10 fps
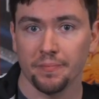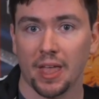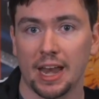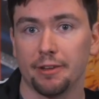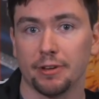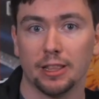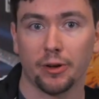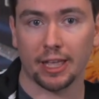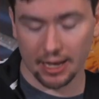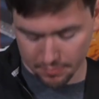and he
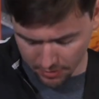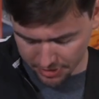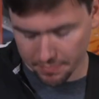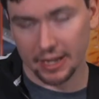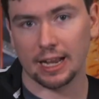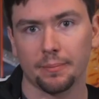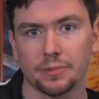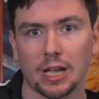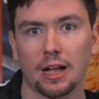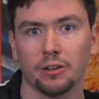relocated both the pickup
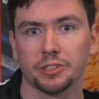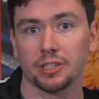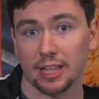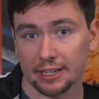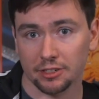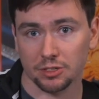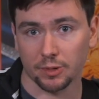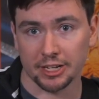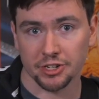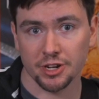toggle selector
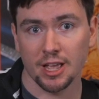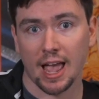switch